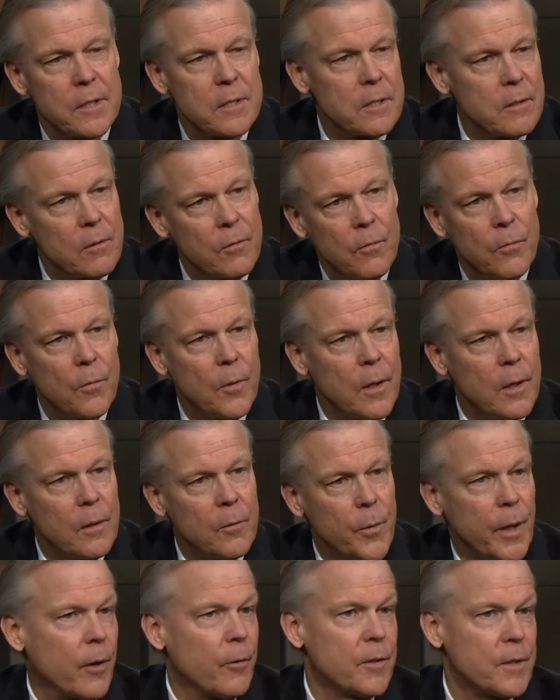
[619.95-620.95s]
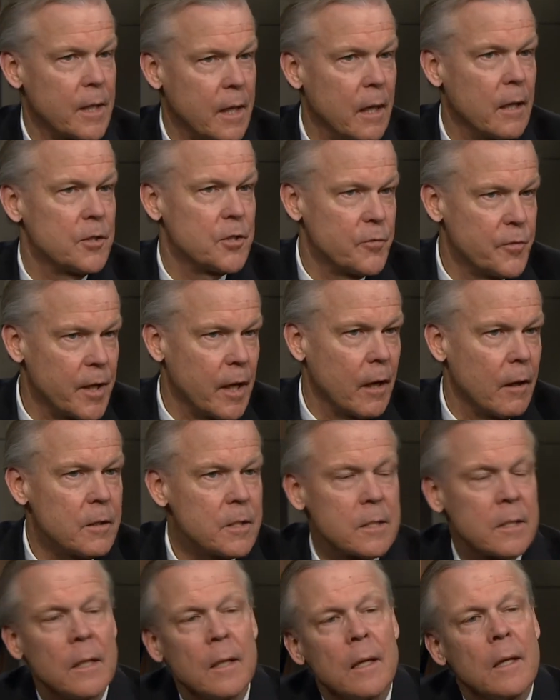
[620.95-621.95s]
So uh, we are in the College of the
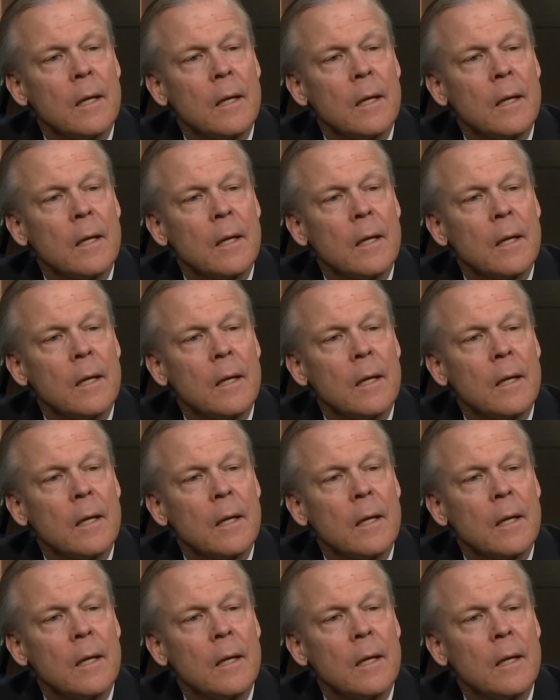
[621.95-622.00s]
Arts,